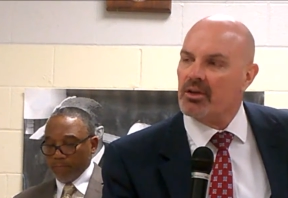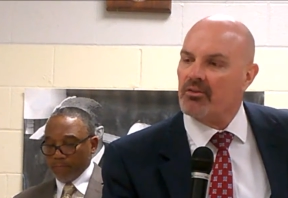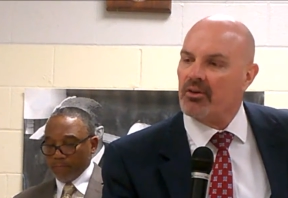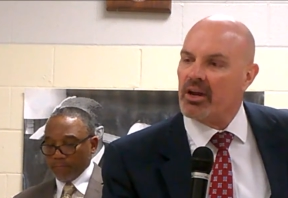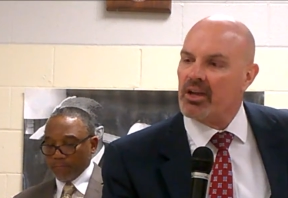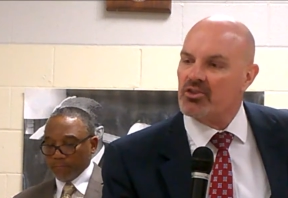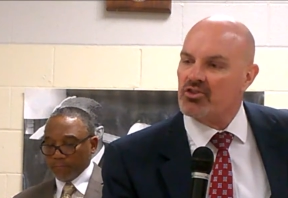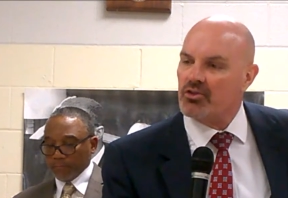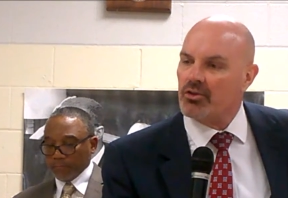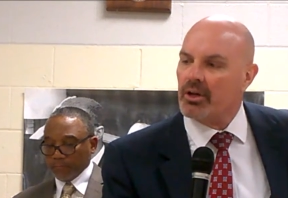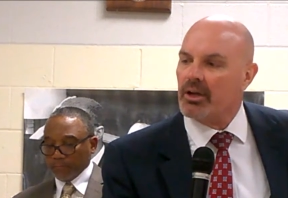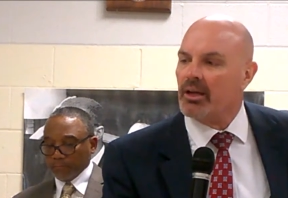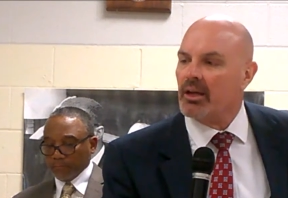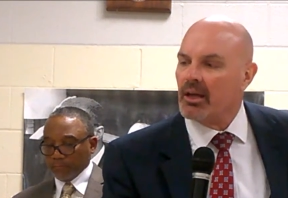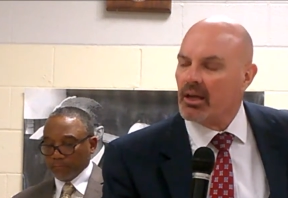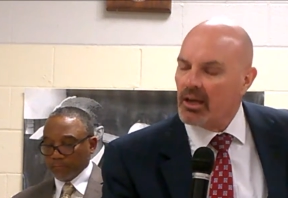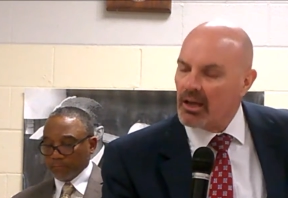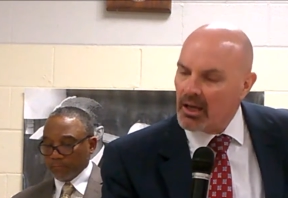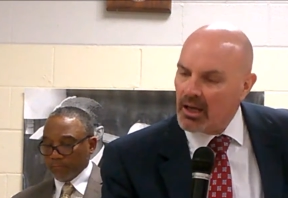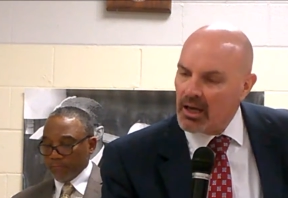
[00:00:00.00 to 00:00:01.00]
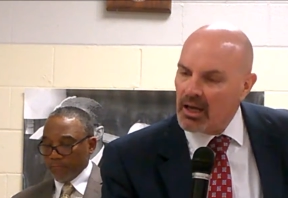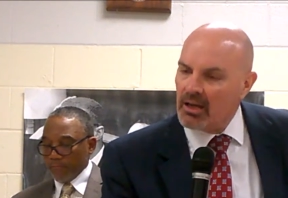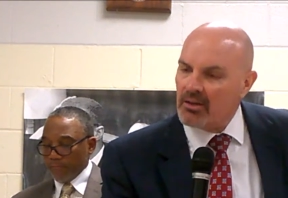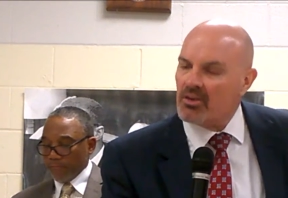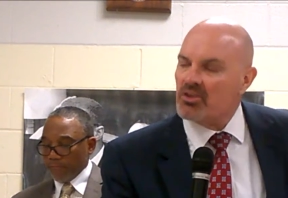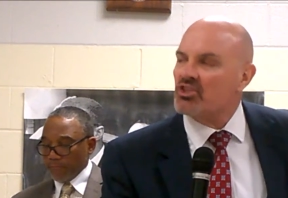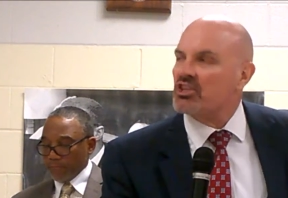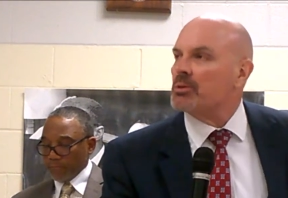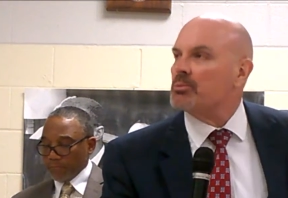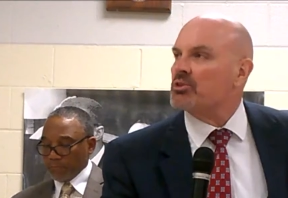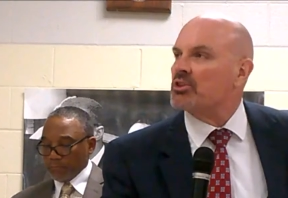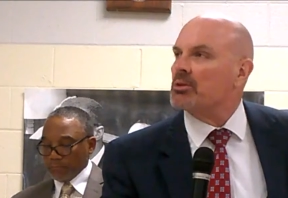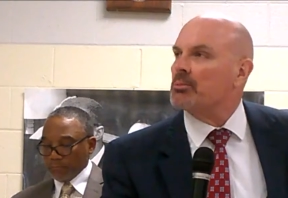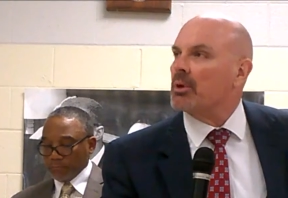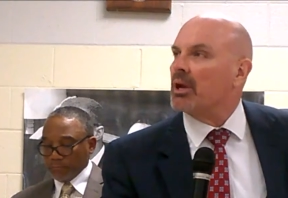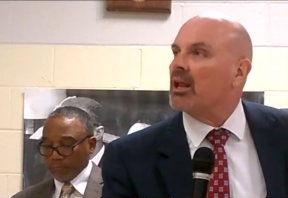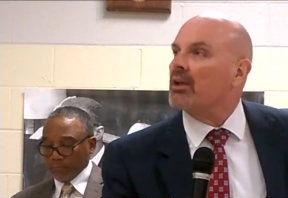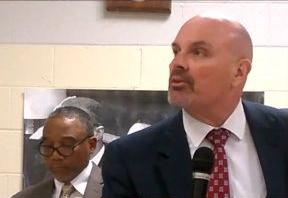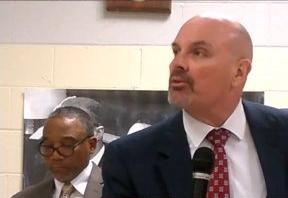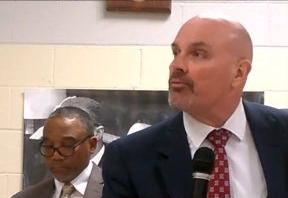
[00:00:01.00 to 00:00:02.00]
Speaker 1: the grand jury, and the chips should have
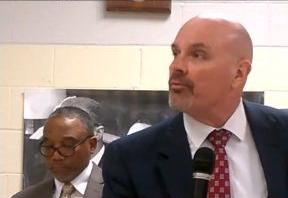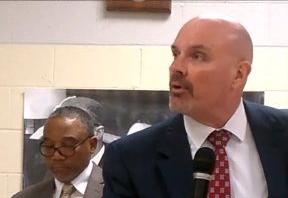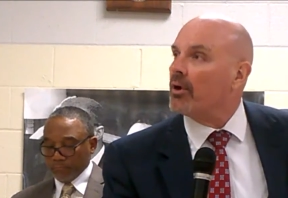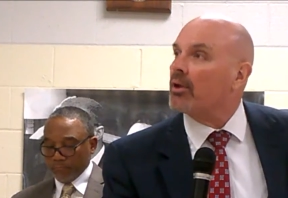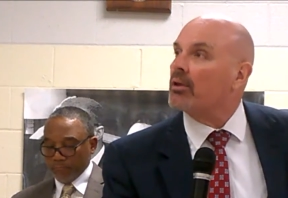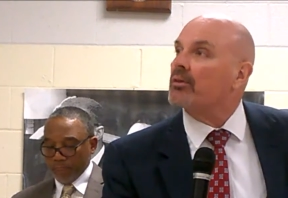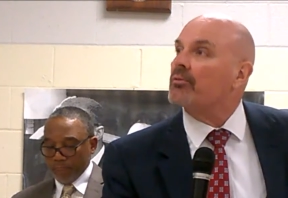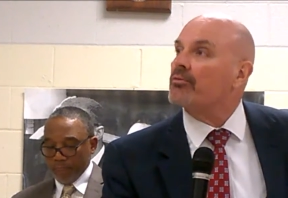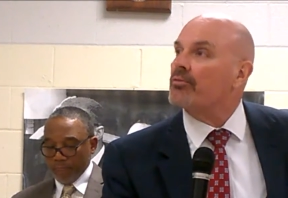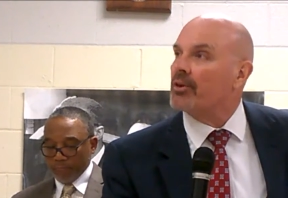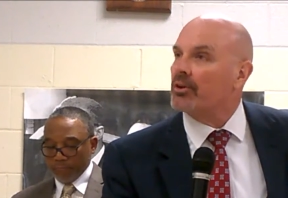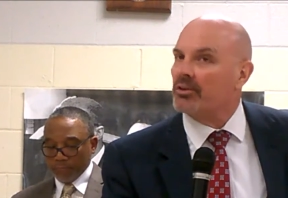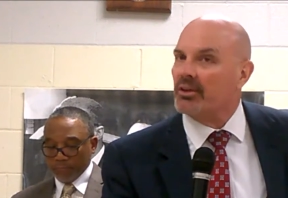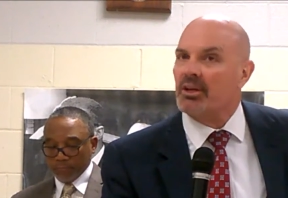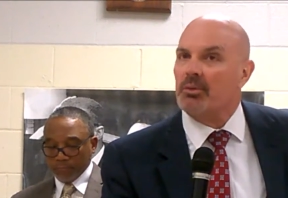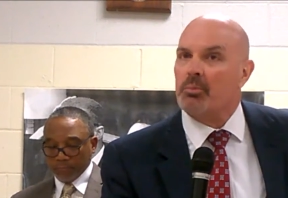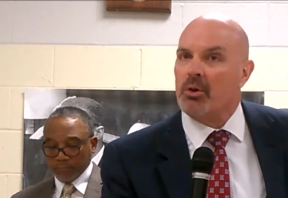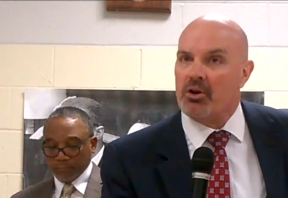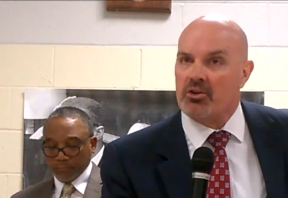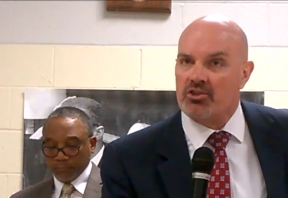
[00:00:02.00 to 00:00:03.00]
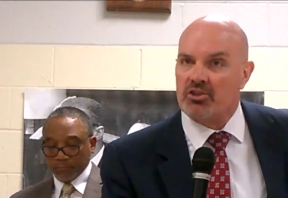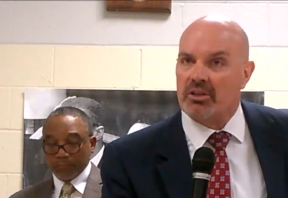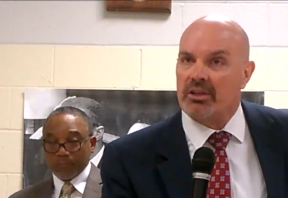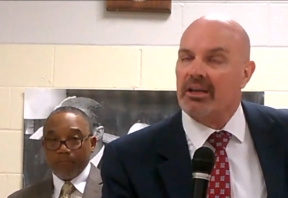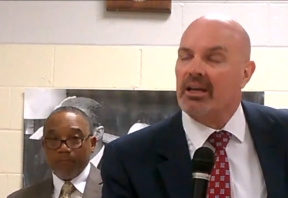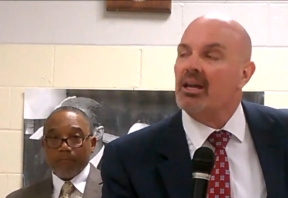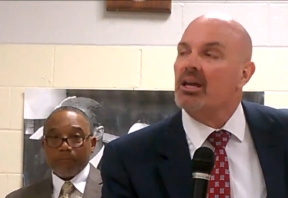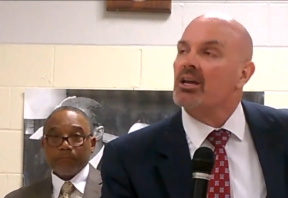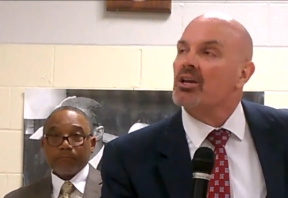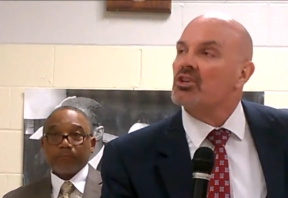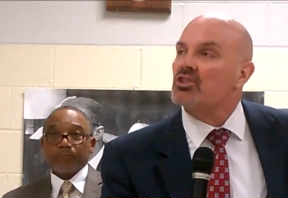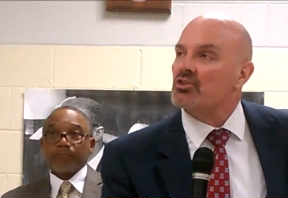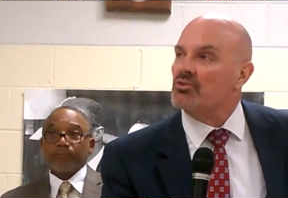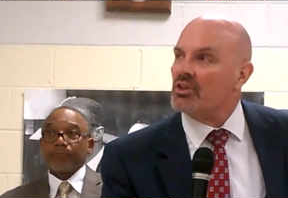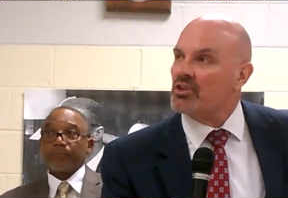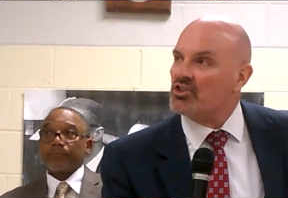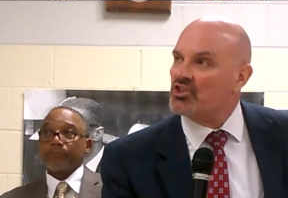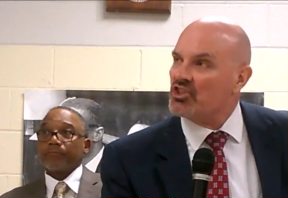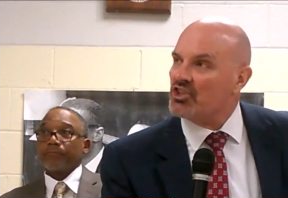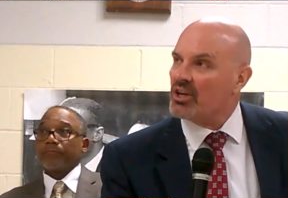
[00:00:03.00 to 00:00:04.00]
been allowed to fall fairly and impartially, so
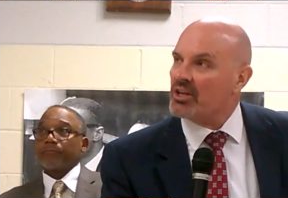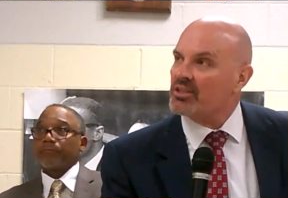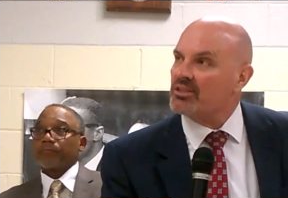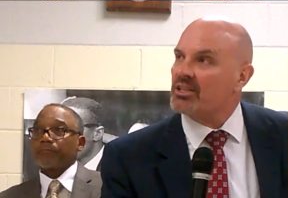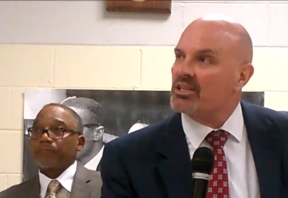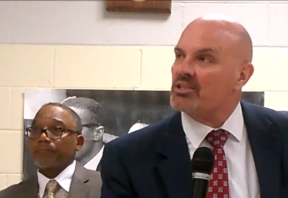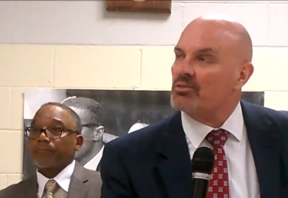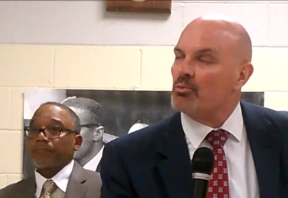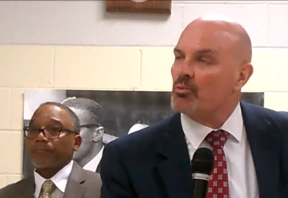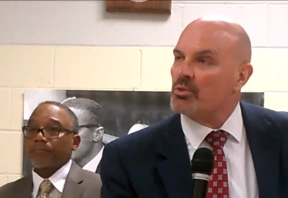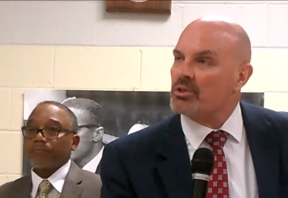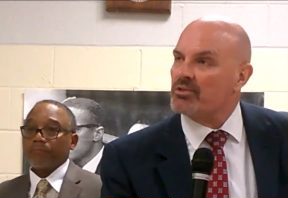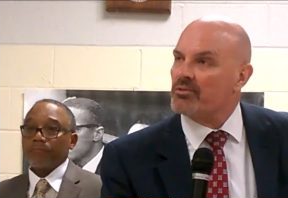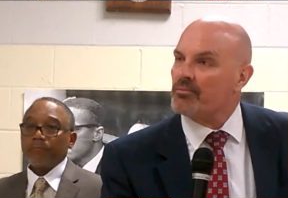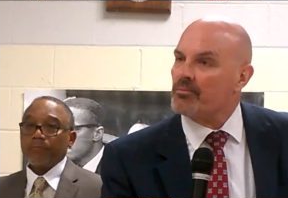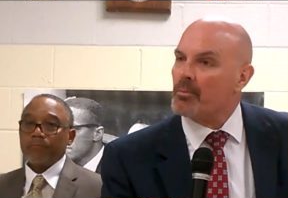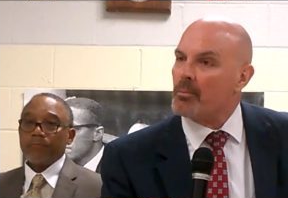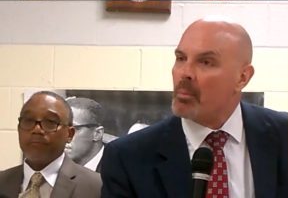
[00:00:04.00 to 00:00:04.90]
that justice was,